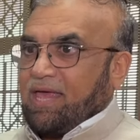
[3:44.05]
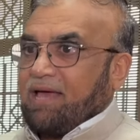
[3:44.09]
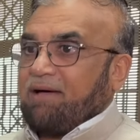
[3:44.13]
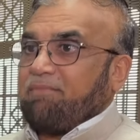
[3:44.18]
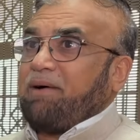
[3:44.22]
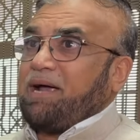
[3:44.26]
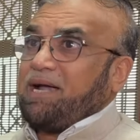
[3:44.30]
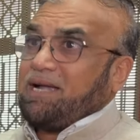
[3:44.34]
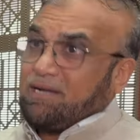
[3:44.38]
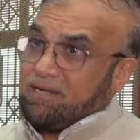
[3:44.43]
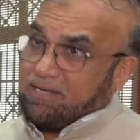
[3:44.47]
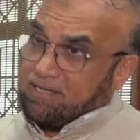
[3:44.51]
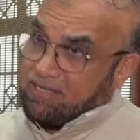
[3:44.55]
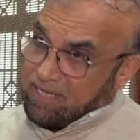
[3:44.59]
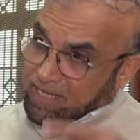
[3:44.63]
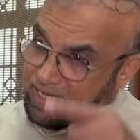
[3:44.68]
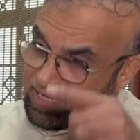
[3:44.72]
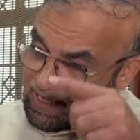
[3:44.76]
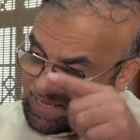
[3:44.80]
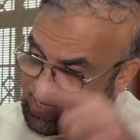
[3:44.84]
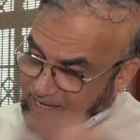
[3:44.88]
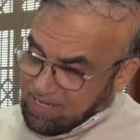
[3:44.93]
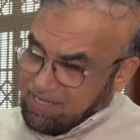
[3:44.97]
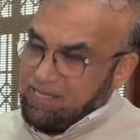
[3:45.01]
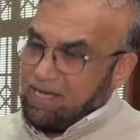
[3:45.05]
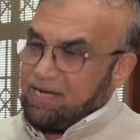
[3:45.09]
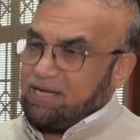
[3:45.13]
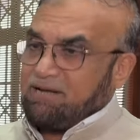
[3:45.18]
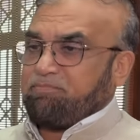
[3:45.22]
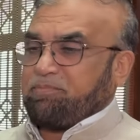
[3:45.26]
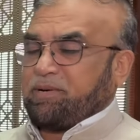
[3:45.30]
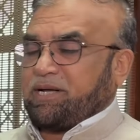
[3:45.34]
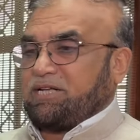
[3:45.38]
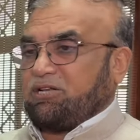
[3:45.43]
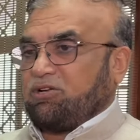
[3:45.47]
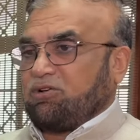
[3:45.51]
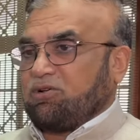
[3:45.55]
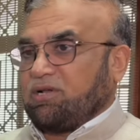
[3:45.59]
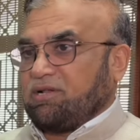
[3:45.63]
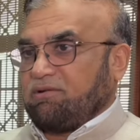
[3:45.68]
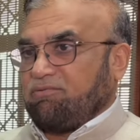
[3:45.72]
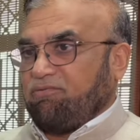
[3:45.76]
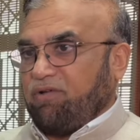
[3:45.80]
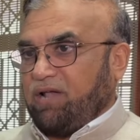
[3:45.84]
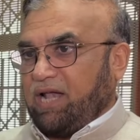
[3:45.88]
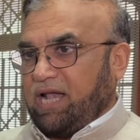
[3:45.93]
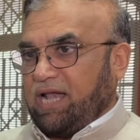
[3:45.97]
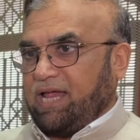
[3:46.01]
But in that particular
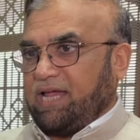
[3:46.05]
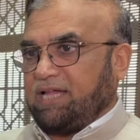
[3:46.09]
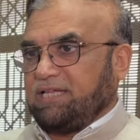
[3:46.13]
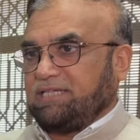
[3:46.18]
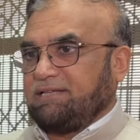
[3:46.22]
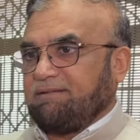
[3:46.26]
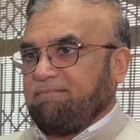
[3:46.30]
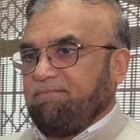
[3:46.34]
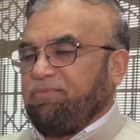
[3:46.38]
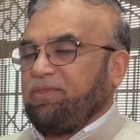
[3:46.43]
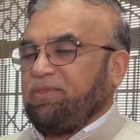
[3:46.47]
village,